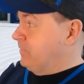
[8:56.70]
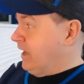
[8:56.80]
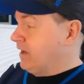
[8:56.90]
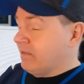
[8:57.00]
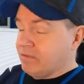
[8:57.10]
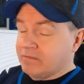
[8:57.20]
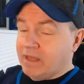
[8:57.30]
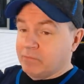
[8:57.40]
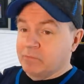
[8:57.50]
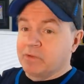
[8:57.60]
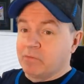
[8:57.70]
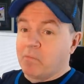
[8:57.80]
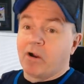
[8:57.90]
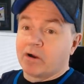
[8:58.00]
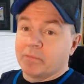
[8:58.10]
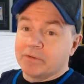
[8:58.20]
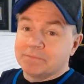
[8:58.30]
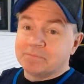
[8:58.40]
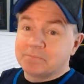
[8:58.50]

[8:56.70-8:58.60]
And I think that would be remarkable.